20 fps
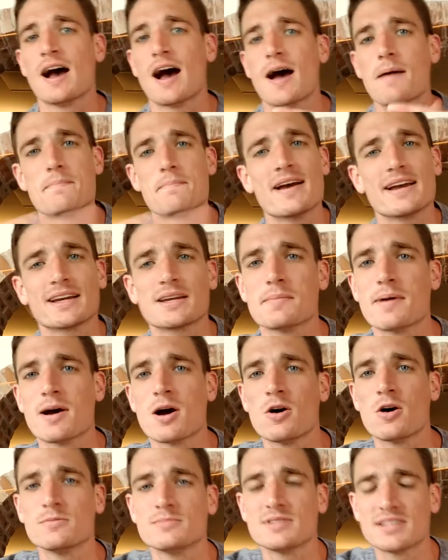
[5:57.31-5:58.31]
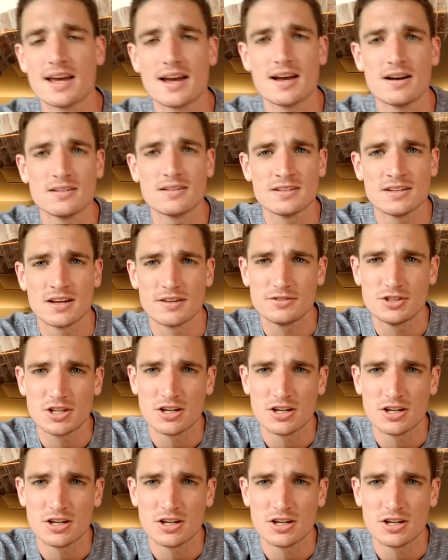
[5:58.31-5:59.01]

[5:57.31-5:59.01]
I'm back in my hometown of